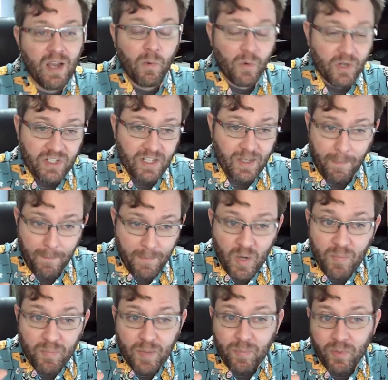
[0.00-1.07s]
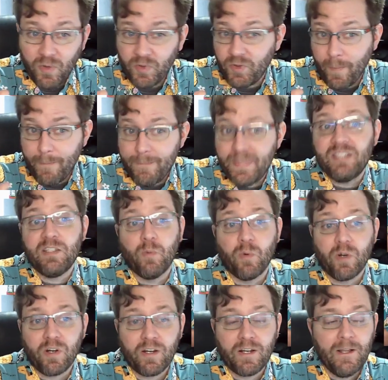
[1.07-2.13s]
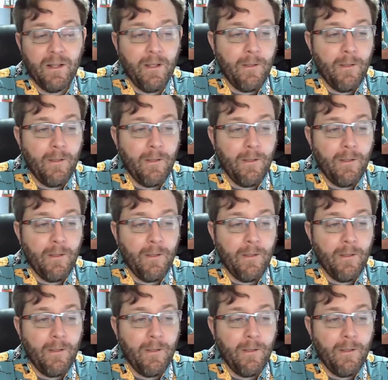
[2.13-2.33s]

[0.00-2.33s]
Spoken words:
We're just going to put people to busy work.